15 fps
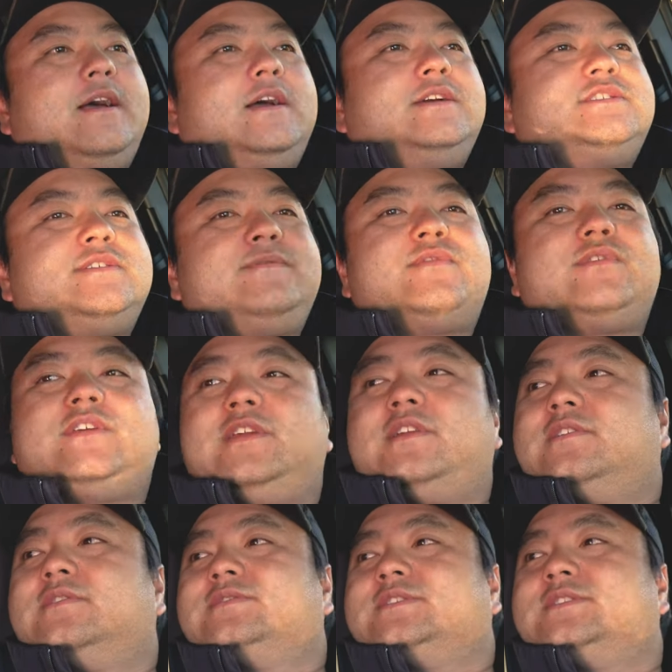Hunting for
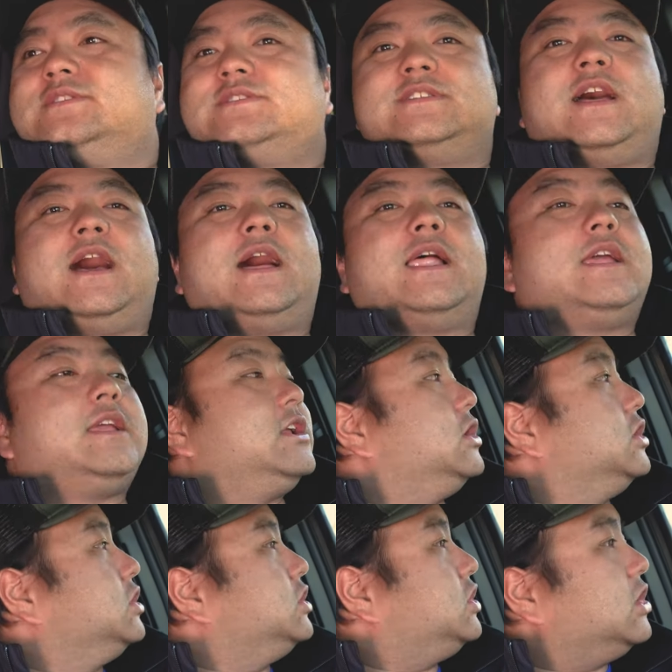gears is not a
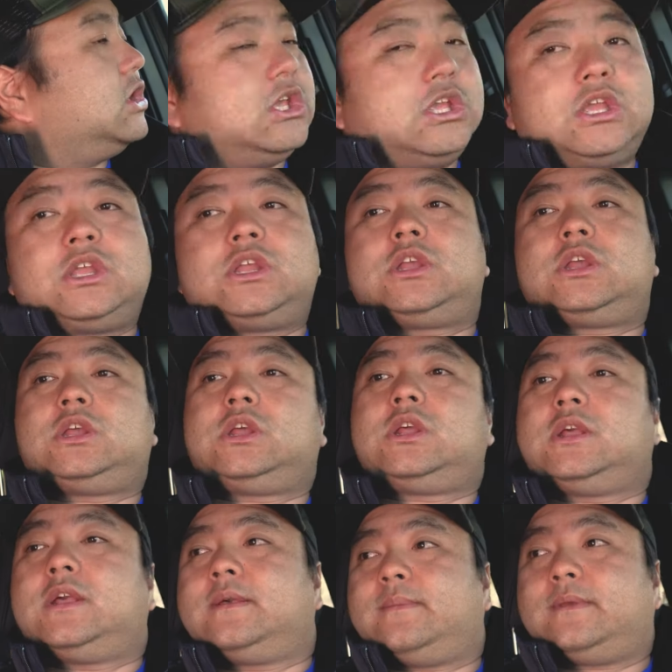good thing
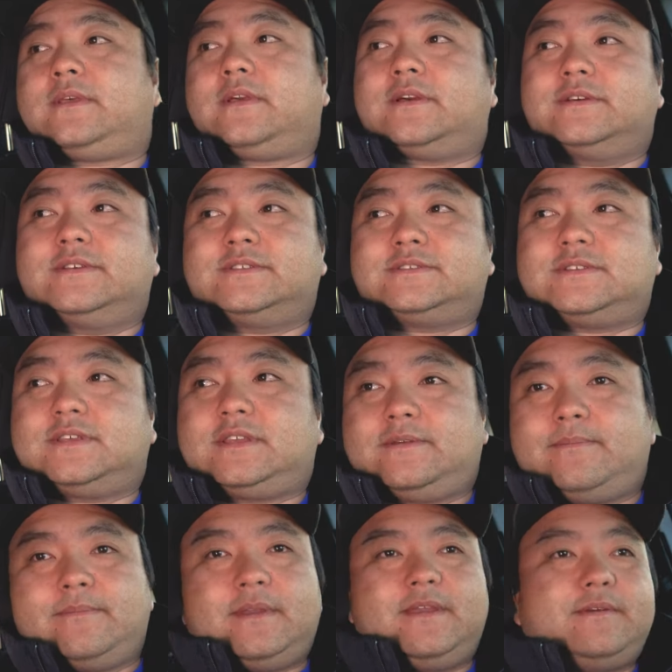because
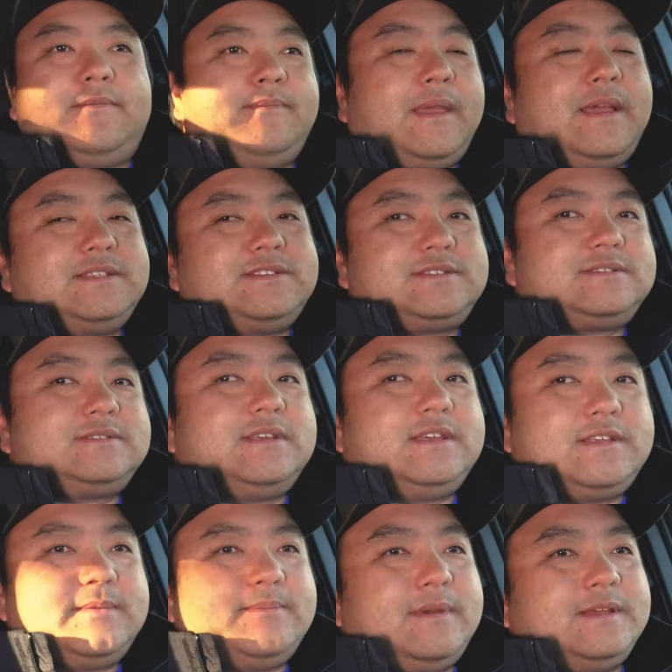
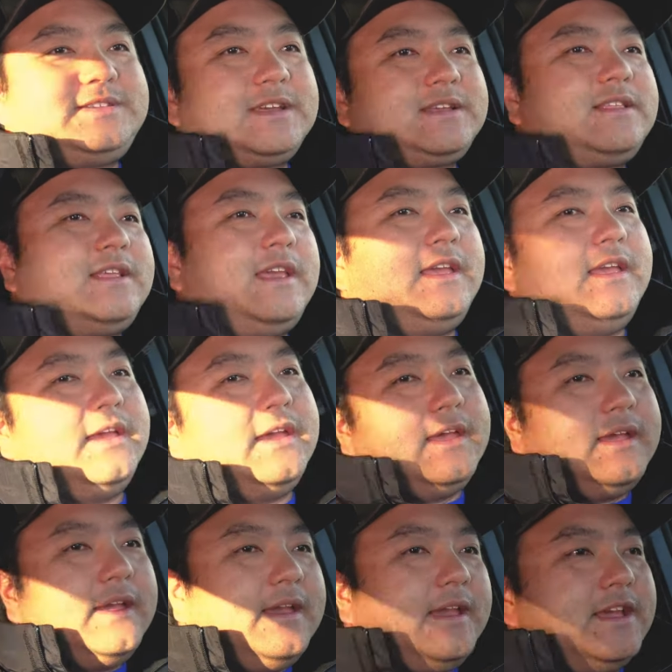it's
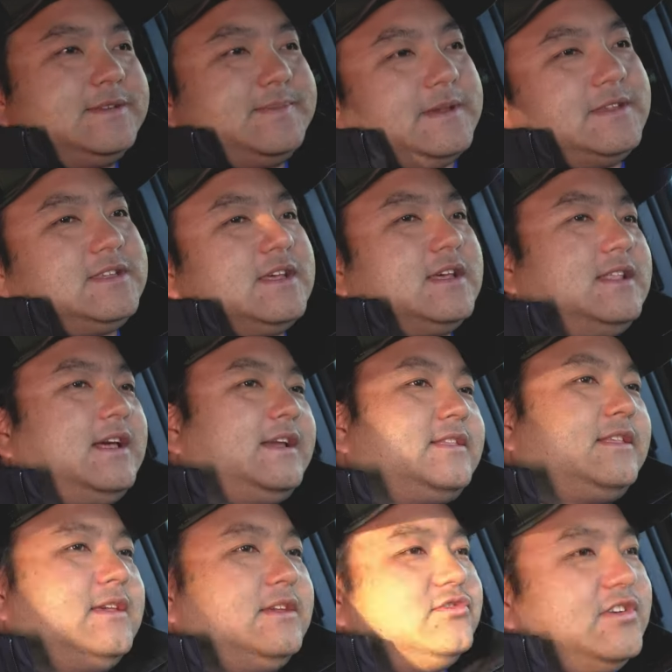basically
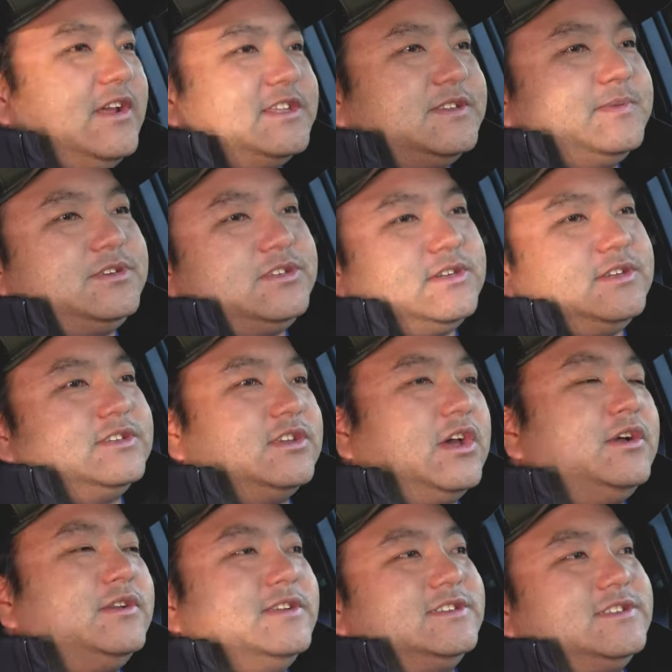like the transmission is
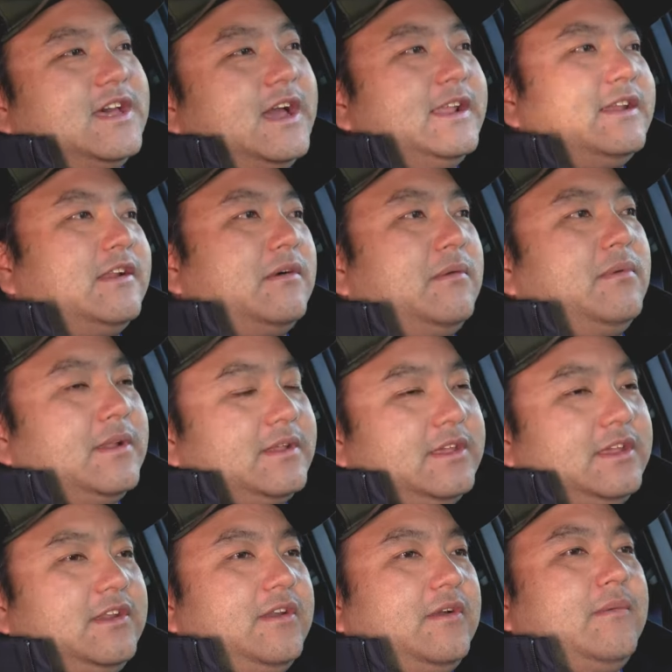undecided on
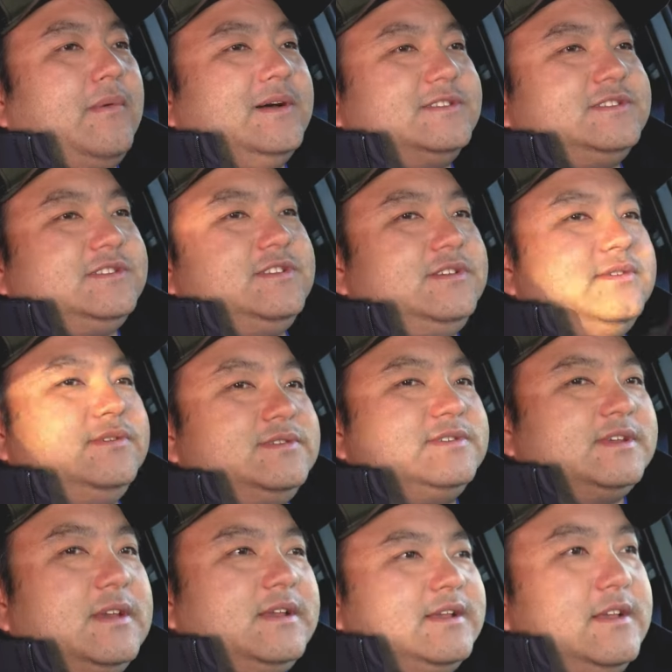what gear it wants to
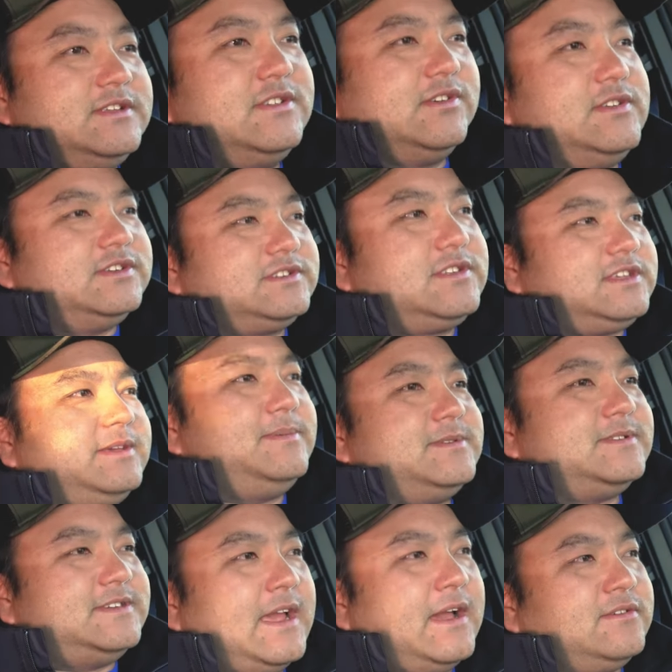use. So it just
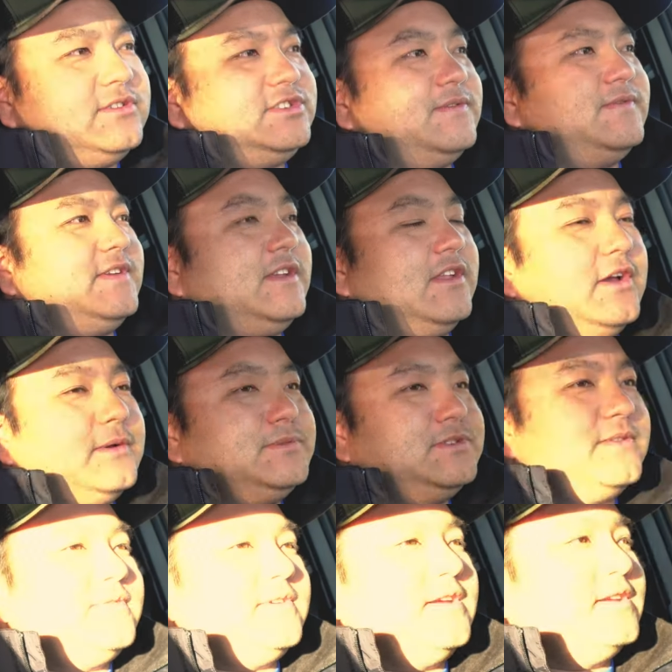keeps downshifting and
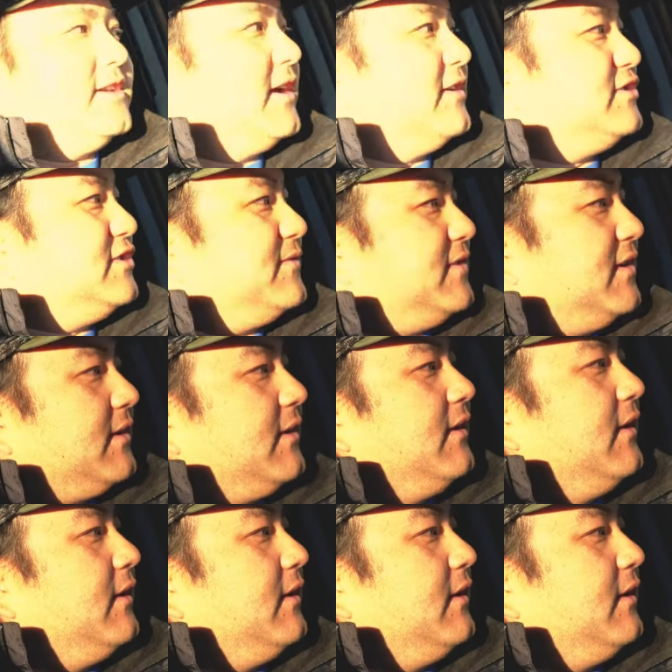upshifting and downshifting.